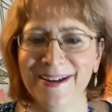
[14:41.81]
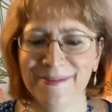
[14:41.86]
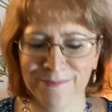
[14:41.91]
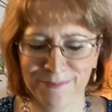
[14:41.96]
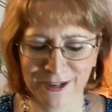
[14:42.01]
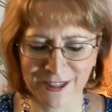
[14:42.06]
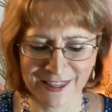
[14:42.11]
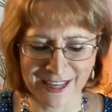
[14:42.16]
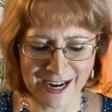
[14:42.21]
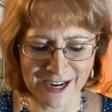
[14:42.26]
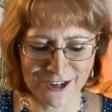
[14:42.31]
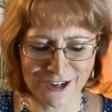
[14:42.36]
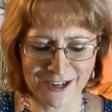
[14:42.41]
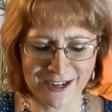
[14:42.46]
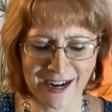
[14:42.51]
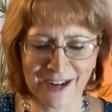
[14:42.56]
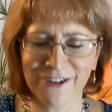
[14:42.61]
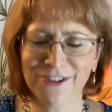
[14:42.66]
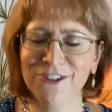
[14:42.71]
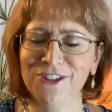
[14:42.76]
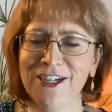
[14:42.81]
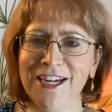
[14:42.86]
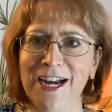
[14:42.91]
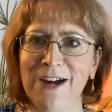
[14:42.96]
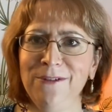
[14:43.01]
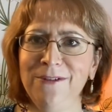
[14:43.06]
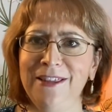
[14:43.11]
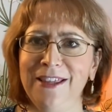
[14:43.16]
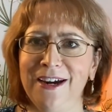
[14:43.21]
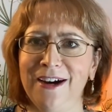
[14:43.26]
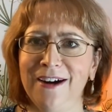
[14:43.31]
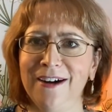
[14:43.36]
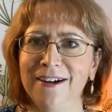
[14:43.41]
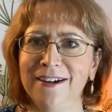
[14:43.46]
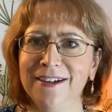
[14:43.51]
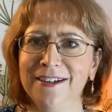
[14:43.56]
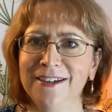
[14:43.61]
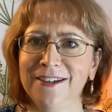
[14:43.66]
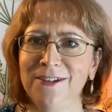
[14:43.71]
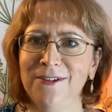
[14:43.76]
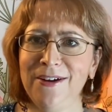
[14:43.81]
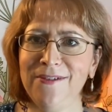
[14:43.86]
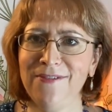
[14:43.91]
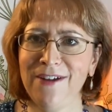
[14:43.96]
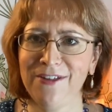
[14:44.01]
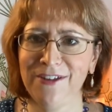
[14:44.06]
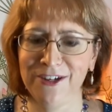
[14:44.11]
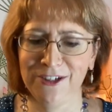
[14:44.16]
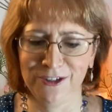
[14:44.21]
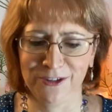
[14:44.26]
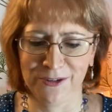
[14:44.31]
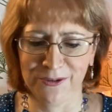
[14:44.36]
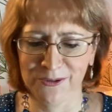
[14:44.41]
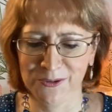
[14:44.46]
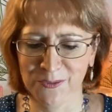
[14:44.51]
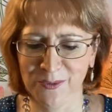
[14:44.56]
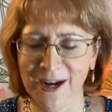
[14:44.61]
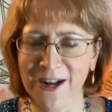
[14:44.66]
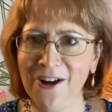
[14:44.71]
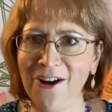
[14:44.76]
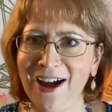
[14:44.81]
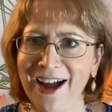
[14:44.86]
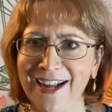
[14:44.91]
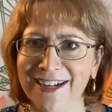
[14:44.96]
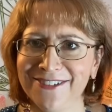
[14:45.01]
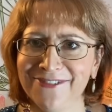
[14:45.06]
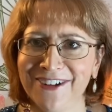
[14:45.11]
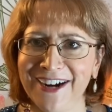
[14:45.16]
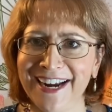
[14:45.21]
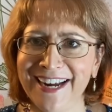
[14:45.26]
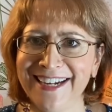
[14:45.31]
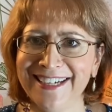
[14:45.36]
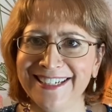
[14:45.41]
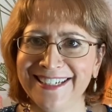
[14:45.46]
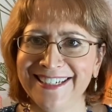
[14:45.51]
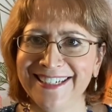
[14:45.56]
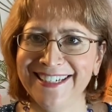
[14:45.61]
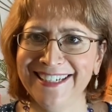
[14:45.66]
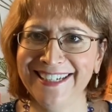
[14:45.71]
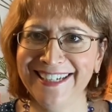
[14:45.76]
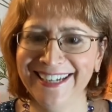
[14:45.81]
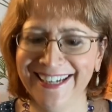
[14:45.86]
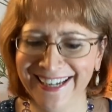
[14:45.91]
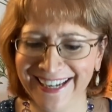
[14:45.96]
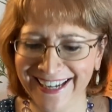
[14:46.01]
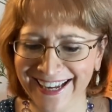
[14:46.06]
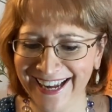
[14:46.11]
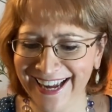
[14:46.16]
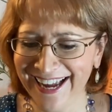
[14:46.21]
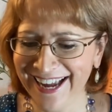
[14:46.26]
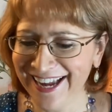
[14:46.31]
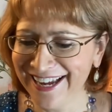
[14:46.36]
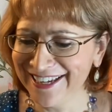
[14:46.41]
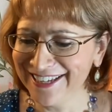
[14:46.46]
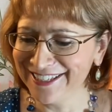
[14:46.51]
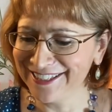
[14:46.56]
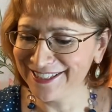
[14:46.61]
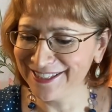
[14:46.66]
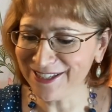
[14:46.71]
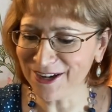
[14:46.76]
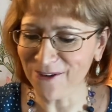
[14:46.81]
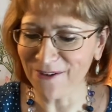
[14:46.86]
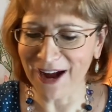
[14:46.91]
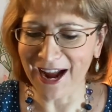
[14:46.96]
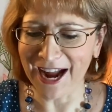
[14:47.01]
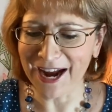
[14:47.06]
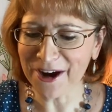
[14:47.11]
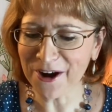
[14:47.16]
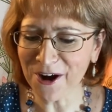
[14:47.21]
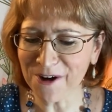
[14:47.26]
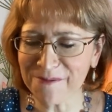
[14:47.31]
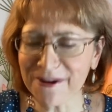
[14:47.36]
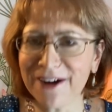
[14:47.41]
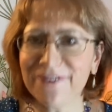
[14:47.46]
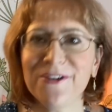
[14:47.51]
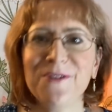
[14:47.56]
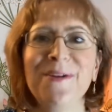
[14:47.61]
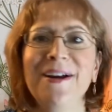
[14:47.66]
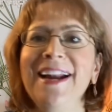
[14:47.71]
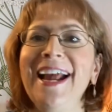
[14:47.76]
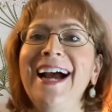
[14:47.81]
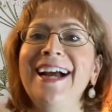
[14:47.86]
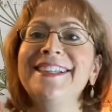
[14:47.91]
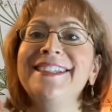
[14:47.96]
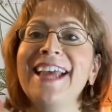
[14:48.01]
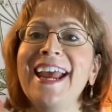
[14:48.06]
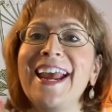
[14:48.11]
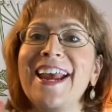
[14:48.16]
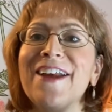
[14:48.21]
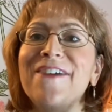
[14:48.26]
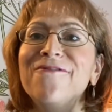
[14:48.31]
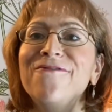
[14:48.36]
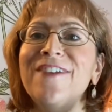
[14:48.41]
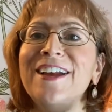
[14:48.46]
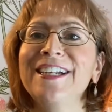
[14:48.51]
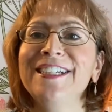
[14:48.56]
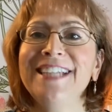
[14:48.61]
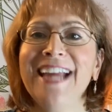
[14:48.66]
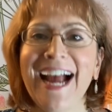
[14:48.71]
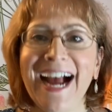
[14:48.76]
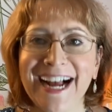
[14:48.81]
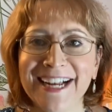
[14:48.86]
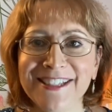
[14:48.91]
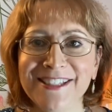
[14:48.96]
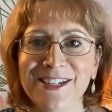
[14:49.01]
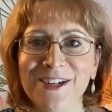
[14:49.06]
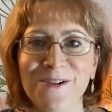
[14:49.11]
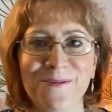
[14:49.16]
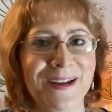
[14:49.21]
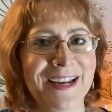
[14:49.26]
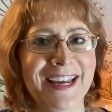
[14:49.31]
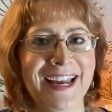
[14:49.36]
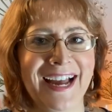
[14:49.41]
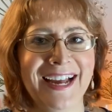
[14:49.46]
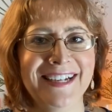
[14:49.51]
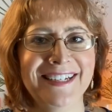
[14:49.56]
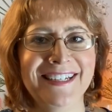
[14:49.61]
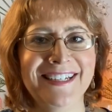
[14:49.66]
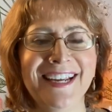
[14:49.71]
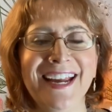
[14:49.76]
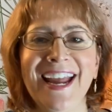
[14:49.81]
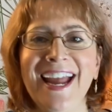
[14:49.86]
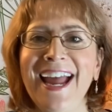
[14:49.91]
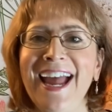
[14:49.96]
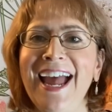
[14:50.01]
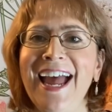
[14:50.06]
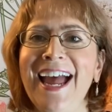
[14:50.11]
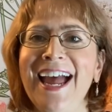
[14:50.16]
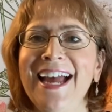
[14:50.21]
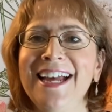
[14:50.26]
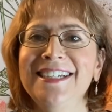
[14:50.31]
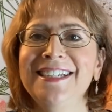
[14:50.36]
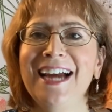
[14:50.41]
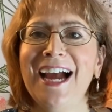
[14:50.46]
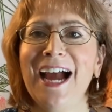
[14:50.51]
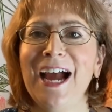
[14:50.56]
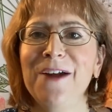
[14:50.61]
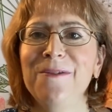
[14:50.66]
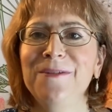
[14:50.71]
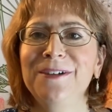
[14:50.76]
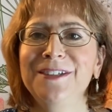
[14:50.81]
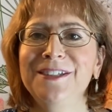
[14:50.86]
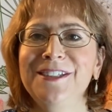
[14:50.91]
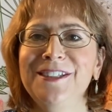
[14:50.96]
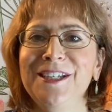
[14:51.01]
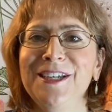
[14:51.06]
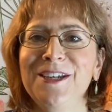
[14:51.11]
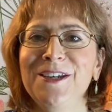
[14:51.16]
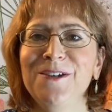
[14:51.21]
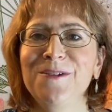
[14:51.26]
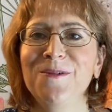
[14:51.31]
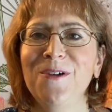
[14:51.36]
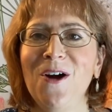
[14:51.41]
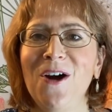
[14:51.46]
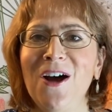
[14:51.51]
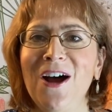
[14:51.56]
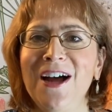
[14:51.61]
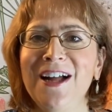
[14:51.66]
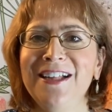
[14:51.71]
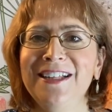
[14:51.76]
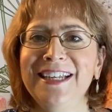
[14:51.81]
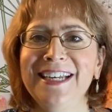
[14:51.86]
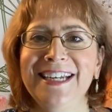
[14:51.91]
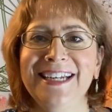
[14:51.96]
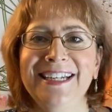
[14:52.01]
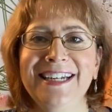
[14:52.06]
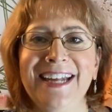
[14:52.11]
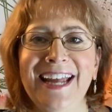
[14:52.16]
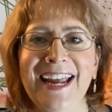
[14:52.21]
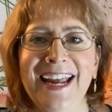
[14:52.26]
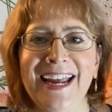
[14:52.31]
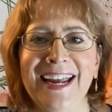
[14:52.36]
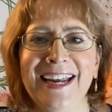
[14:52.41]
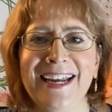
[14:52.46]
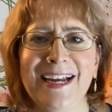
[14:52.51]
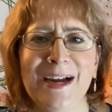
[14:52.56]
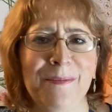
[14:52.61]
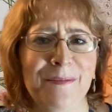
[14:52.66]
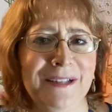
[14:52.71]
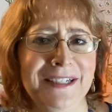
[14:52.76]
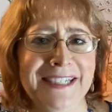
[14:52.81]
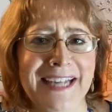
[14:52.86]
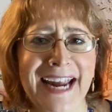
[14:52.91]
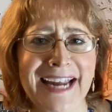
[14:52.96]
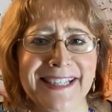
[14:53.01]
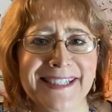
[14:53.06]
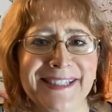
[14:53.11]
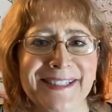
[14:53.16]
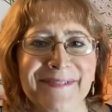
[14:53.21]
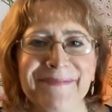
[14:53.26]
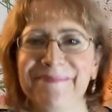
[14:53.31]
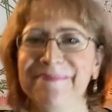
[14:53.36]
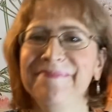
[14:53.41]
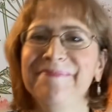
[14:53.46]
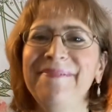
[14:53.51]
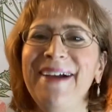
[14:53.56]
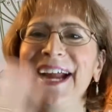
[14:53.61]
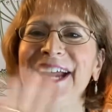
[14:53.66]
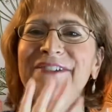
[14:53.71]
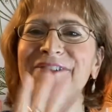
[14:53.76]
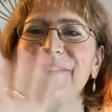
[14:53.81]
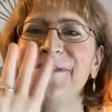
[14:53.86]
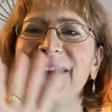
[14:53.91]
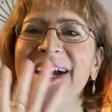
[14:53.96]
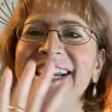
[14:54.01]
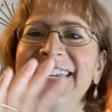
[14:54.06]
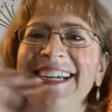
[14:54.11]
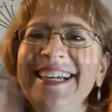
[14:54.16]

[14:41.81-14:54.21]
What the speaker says: Put that good energy out there. You have nothing to lose. Why not? Right? So I hope everyone has a fantastic weekend, and I will see you all in a couple of days. Bye, everyone.